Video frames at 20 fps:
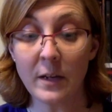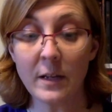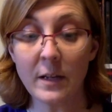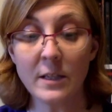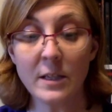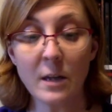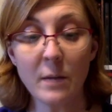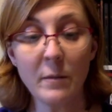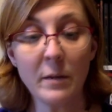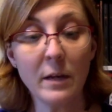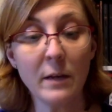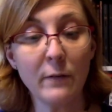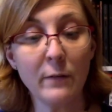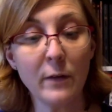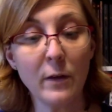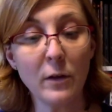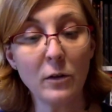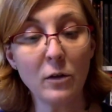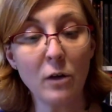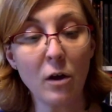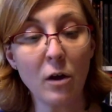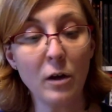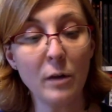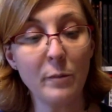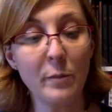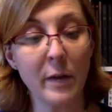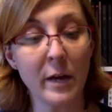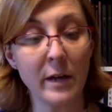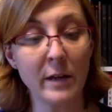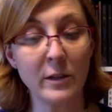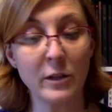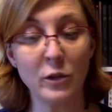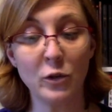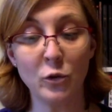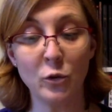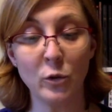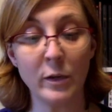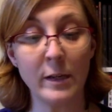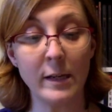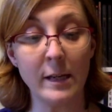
Dominic felt called upon to join